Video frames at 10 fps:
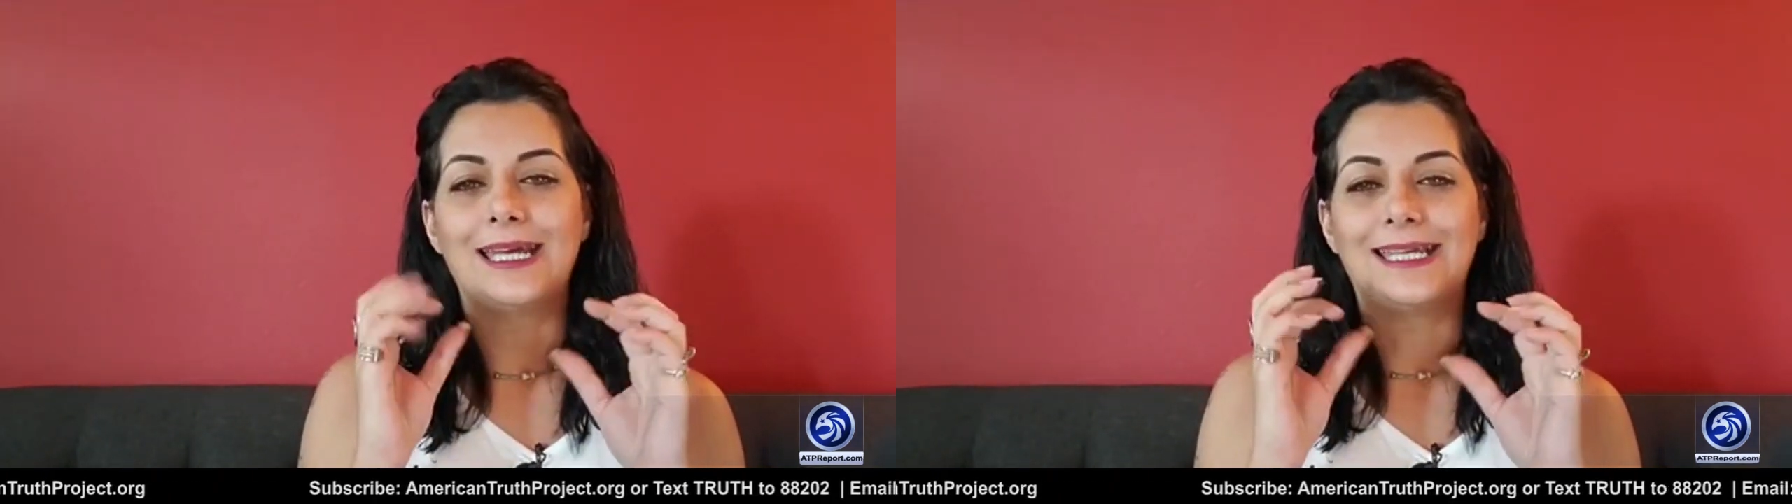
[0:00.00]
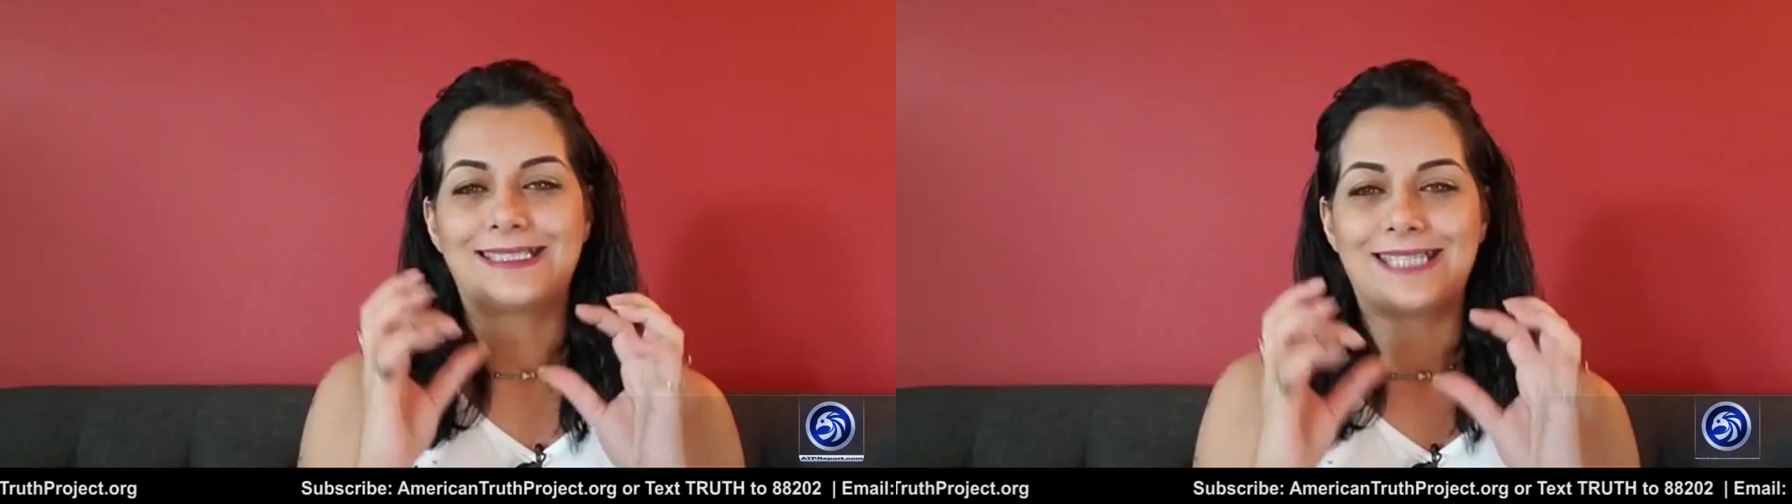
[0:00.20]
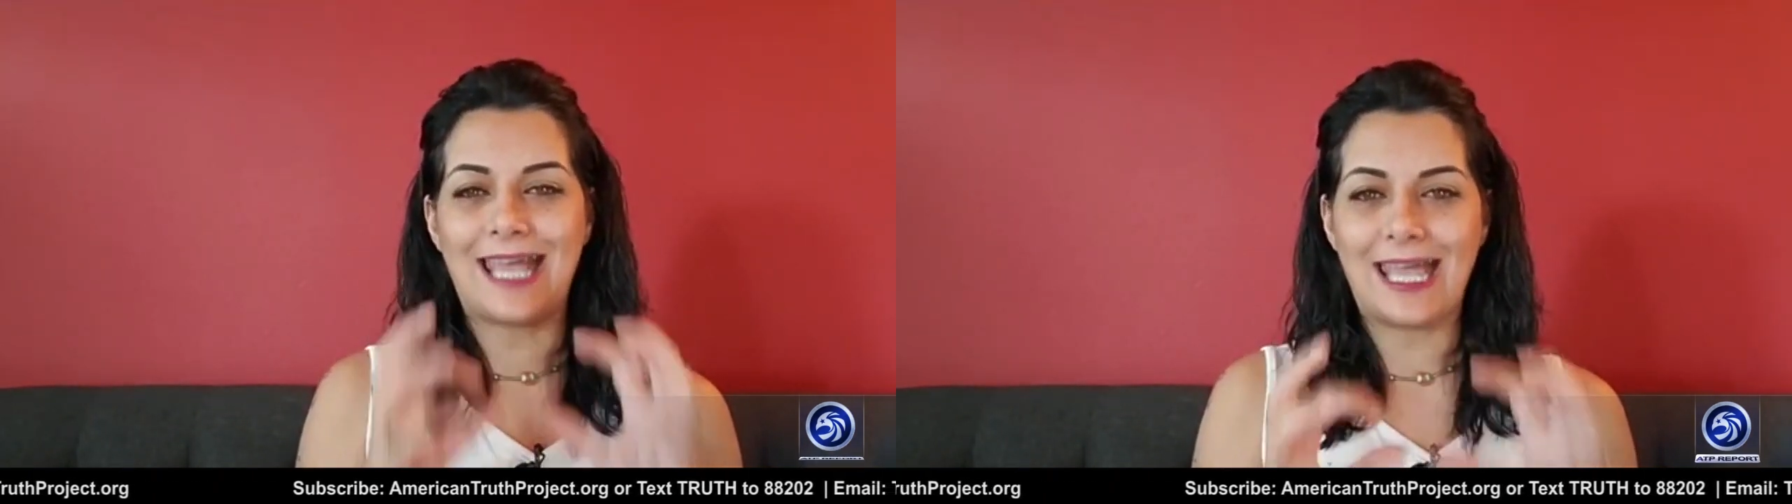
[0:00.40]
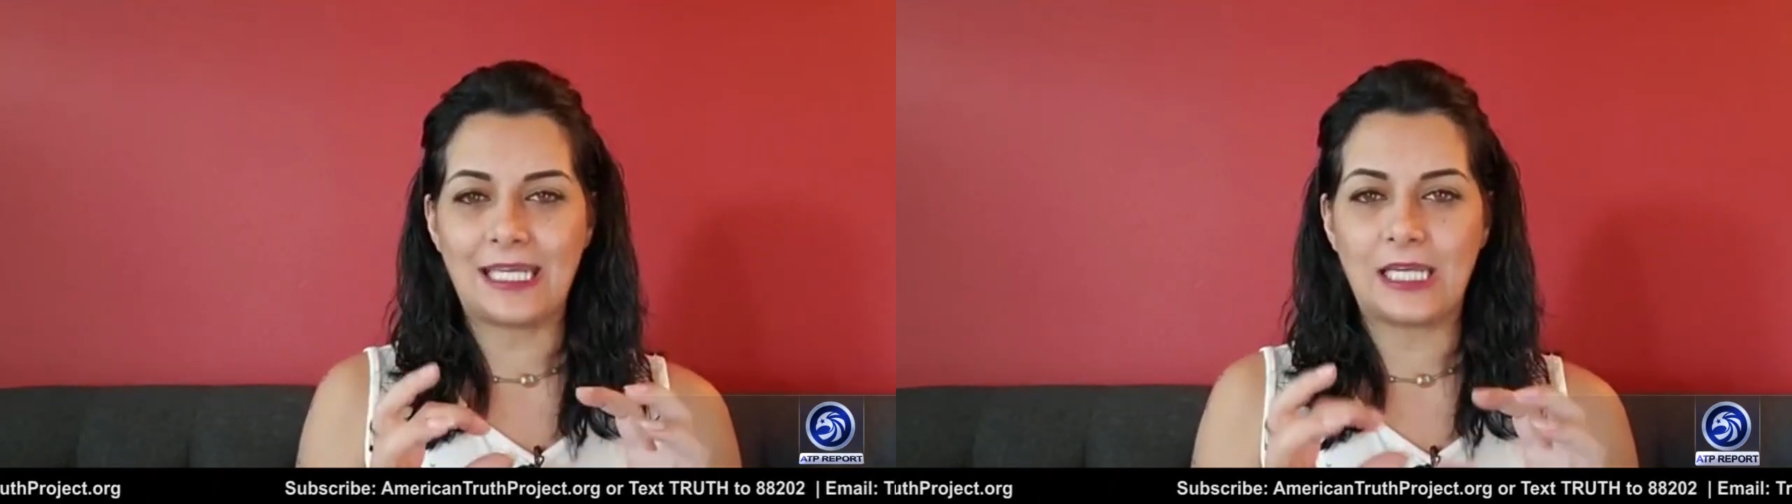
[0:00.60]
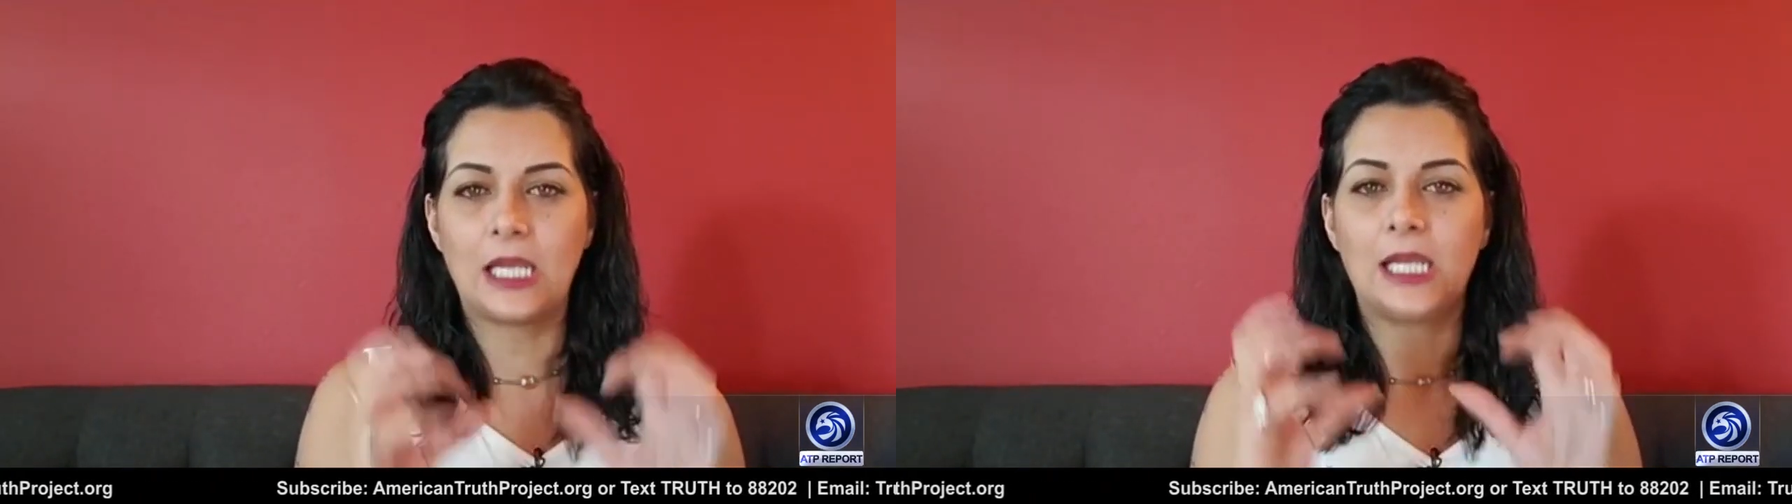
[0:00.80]

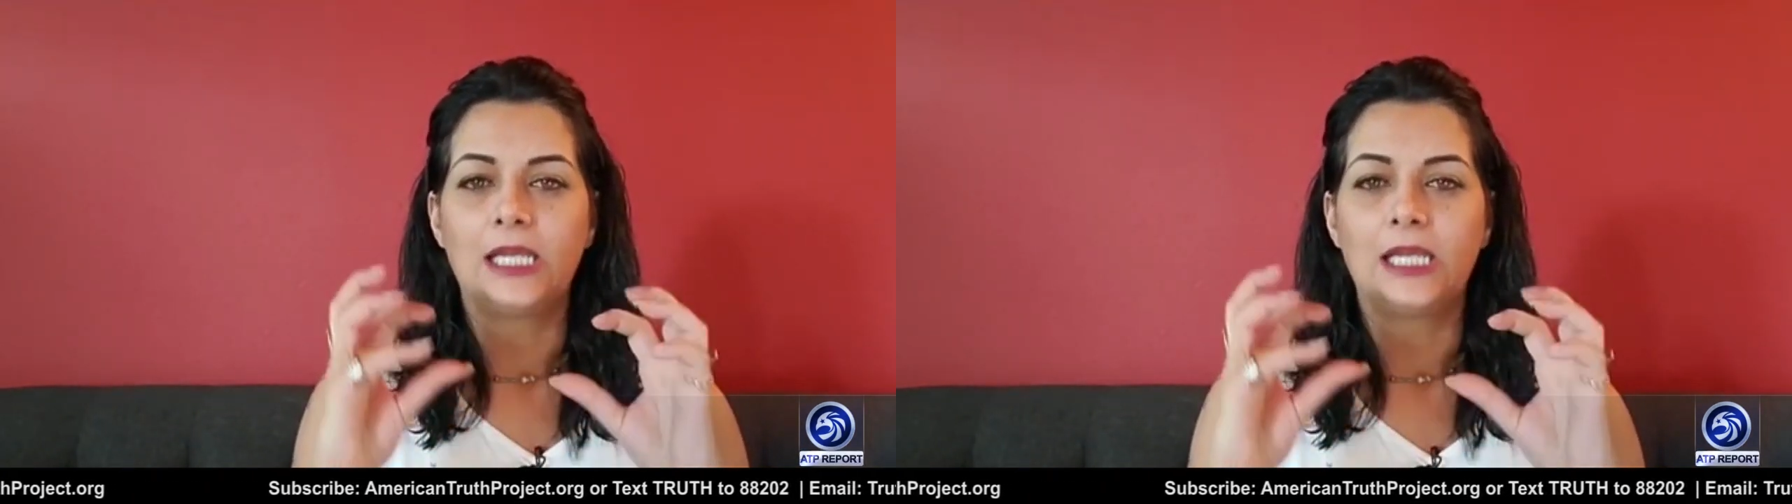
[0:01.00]
attack,